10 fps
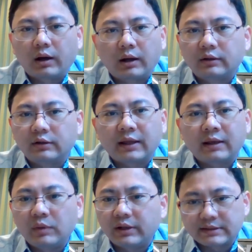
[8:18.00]
under
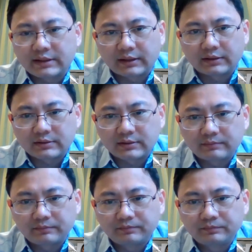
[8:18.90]
10 milliseconds.
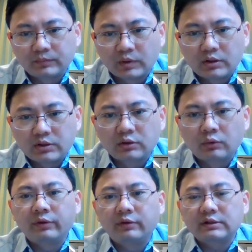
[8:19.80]
So
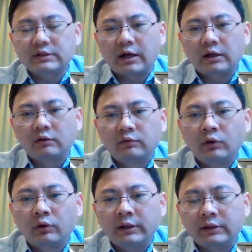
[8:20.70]
with this kind of
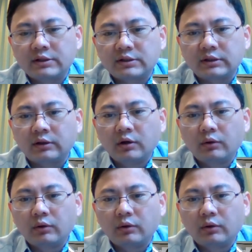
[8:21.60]
low latency,